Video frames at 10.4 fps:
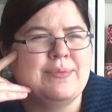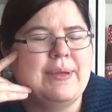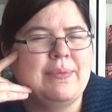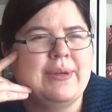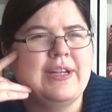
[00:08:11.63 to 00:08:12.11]

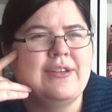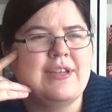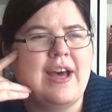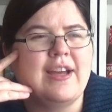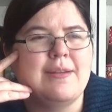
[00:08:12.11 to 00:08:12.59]
What are you
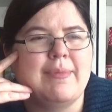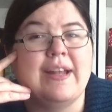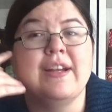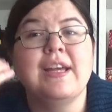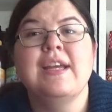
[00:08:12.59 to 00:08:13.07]
talking
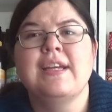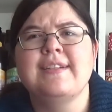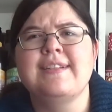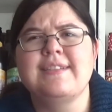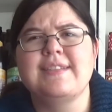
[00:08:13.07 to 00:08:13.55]
about?
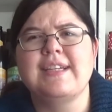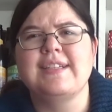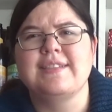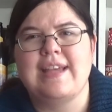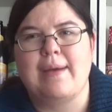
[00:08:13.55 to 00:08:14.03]

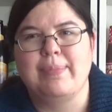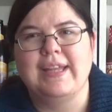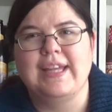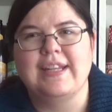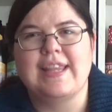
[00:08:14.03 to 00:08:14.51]

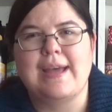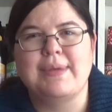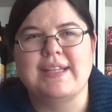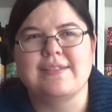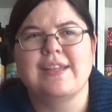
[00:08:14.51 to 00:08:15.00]
DeSinaasappelen. That
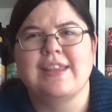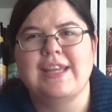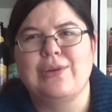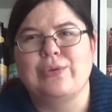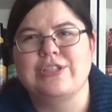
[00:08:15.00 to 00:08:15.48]
means
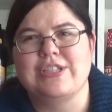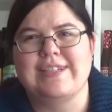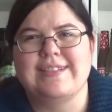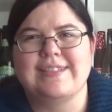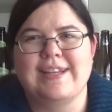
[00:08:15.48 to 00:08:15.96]
the
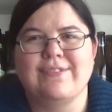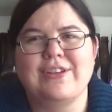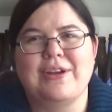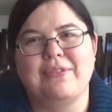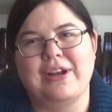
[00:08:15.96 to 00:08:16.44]
oranges, if you
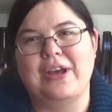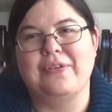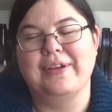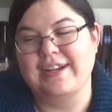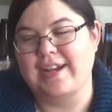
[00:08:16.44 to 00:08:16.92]
don't
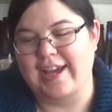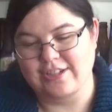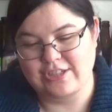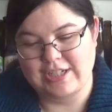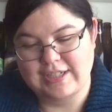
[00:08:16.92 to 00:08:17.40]
know in
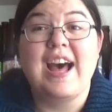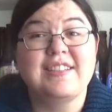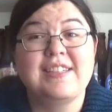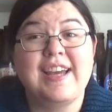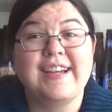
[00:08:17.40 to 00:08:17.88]
Dutch. I'll
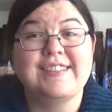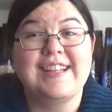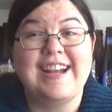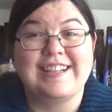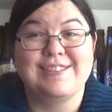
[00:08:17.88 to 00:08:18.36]
see you guys in the
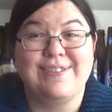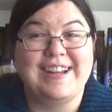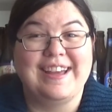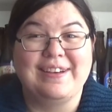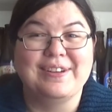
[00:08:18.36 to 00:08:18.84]
next
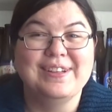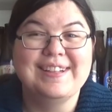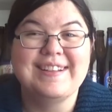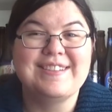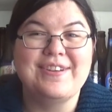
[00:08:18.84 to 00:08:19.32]
video.
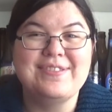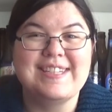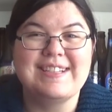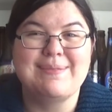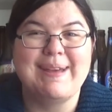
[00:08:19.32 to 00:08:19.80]
Tot
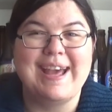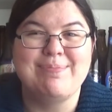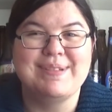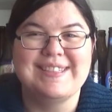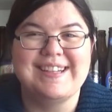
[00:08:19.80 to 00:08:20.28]
ziens, my
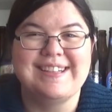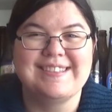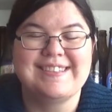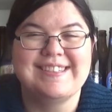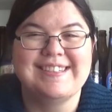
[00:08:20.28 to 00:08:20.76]
appelziens.